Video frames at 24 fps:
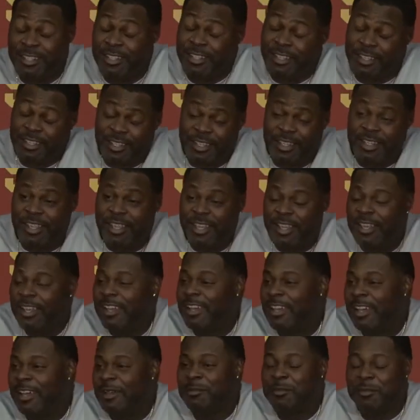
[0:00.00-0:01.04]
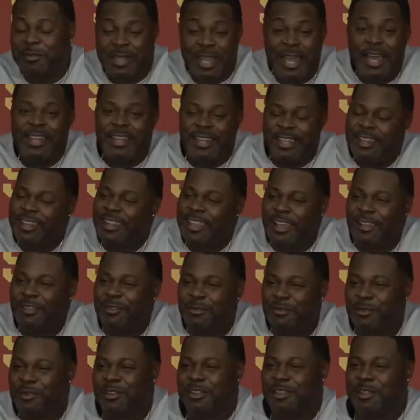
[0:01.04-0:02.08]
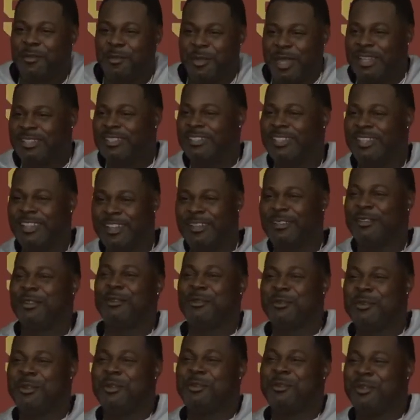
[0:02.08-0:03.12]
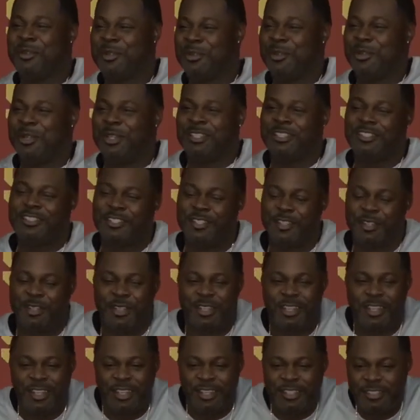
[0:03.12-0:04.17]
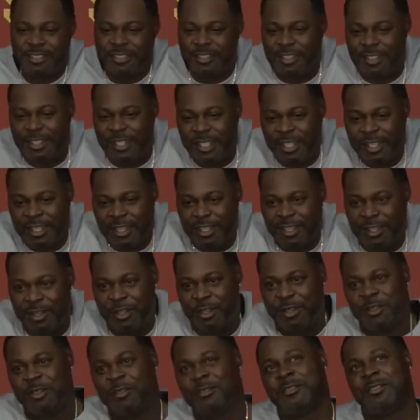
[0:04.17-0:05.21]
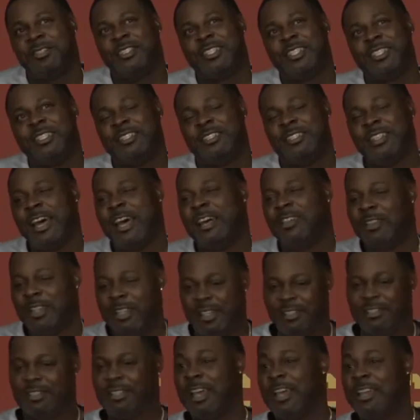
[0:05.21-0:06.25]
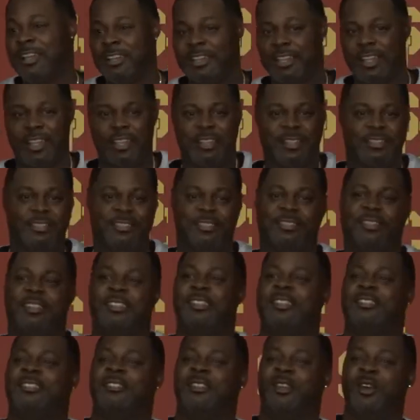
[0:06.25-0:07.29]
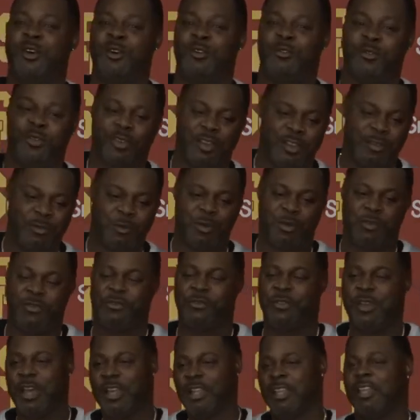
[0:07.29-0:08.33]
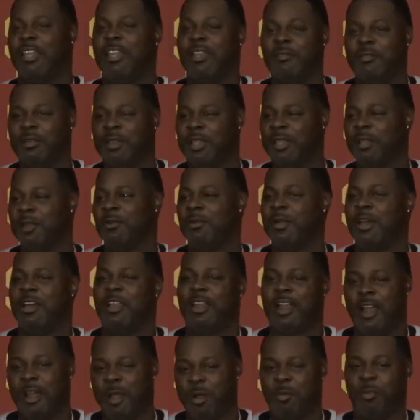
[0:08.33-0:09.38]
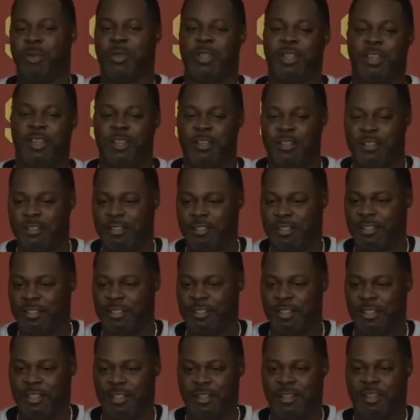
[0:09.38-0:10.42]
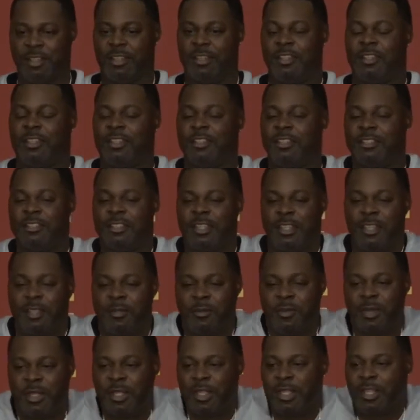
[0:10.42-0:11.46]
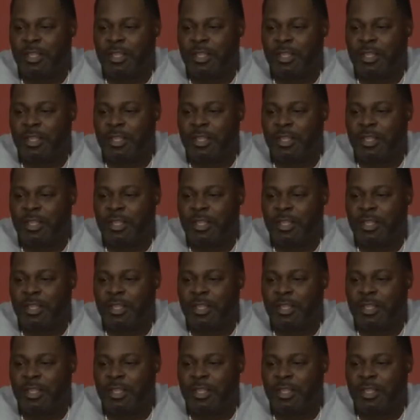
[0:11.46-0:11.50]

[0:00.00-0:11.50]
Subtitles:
yeah, I'm not in California. I'm actually out on the road recruiting. So it's, you know, now that signing days is over and we're finally able to get around our players and the team,